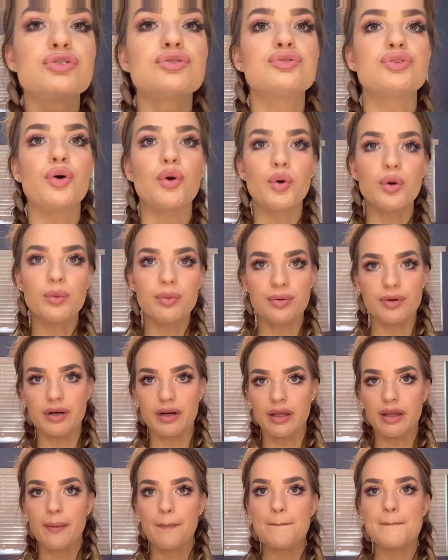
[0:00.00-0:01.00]
so
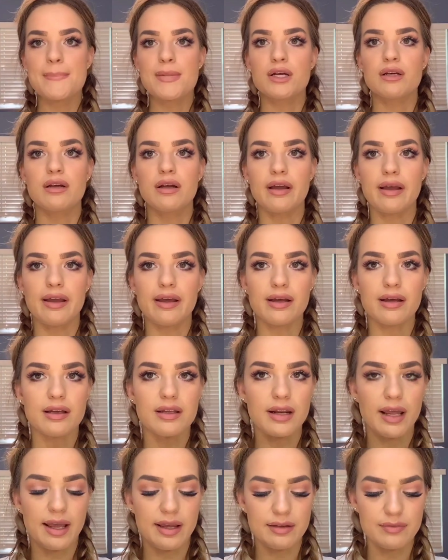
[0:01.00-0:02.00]
pretty.
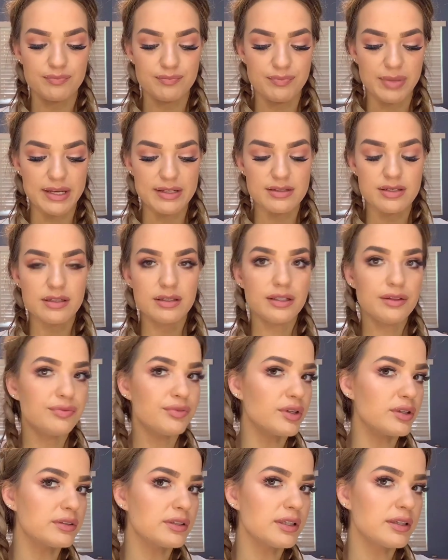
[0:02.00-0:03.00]
And I basically
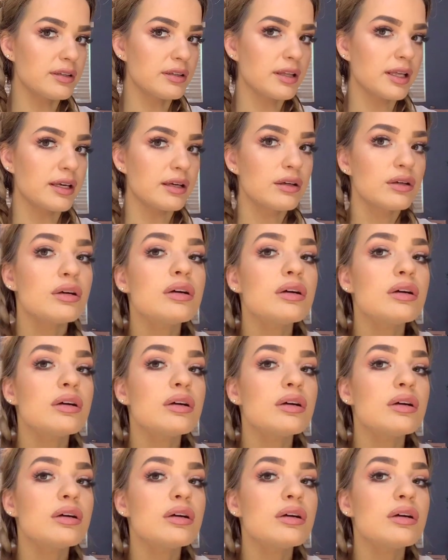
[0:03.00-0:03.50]
filled in like